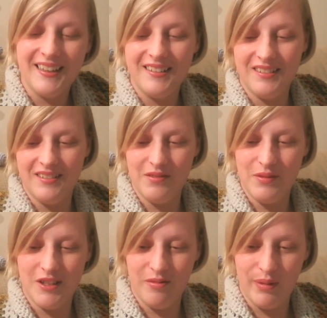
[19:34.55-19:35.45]
Oh, I'm
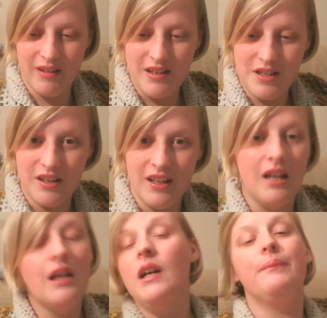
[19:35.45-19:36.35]
so embarrassed.
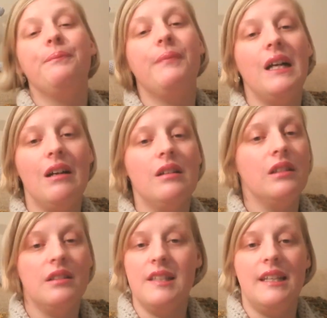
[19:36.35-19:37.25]
I
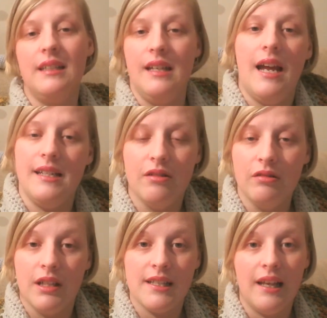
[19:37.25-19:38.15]
can't sit and edit all
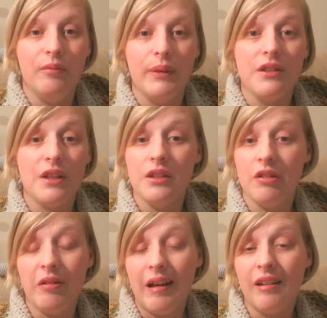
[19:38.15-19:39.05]
this out because I don't
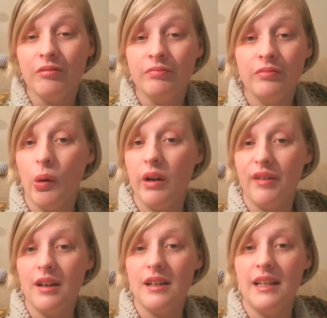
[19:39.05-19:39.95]
know how, quite
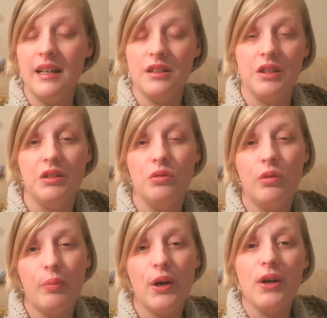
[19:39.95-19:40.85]
frankly. I don't know
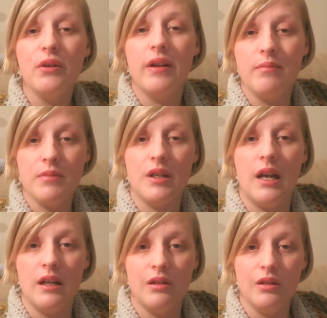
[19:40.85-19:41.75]
what programs
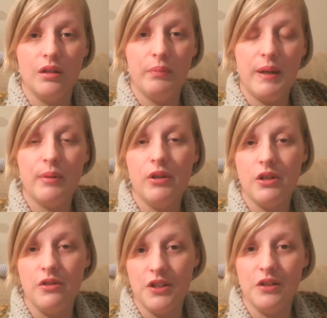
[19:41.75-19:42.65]
people
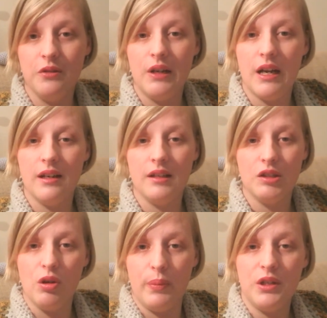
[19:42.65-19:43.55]
use to
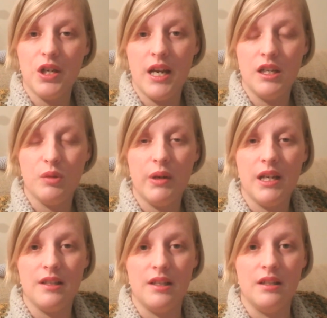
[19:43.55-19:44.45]
chop and change
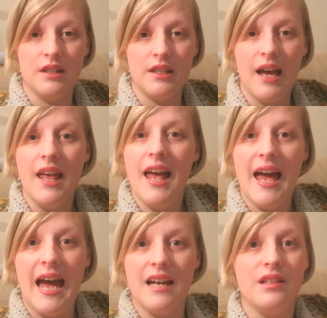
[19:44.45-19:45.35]
bits and to
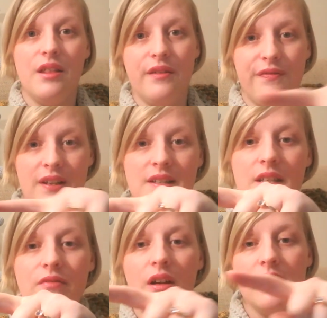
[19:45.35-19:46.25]
add the fancy
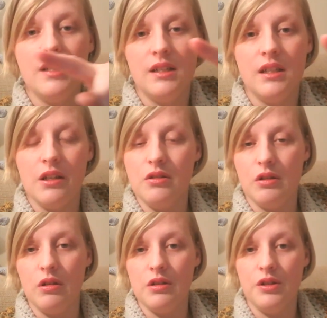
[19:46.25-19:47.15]
writing that goes
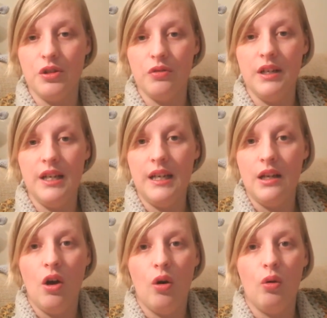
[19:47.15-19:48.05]
across the screen,
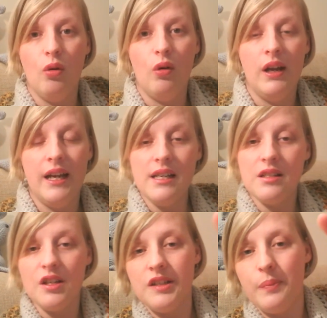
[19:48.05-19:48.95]
or
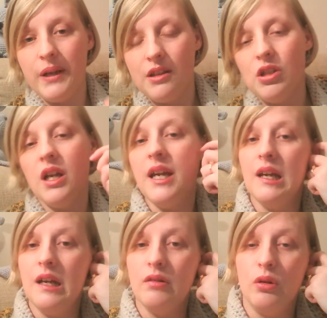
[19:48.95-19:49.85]
insert a picture
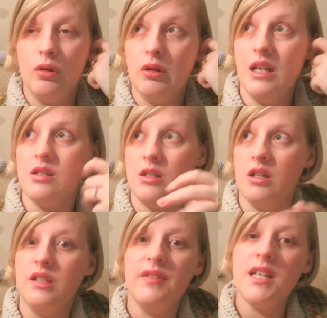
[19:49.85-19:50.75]
here, or
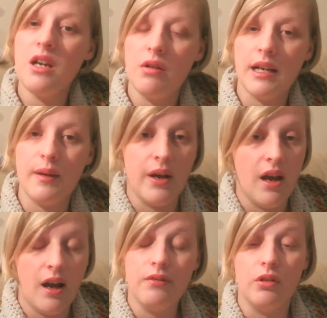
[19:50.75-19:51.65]
insert a video clip.
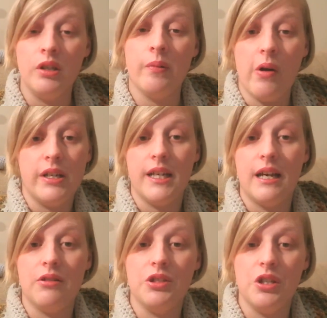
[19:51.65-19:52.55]
I've got no idea
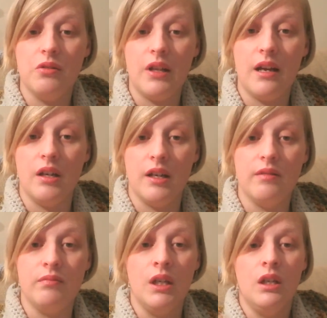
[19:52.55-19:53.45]
how to do that. I
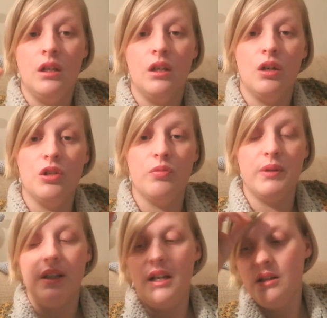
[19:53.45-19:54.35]
am
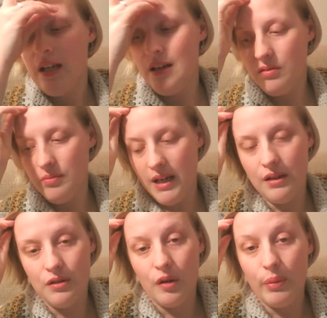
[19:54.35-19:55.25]
100% holding my
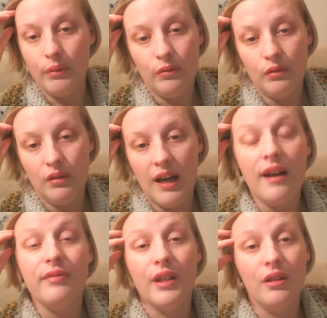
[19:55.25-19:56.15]
hands up,
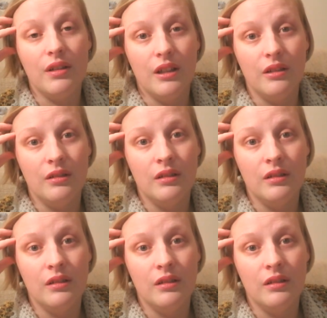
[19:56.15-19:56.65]
have no clue.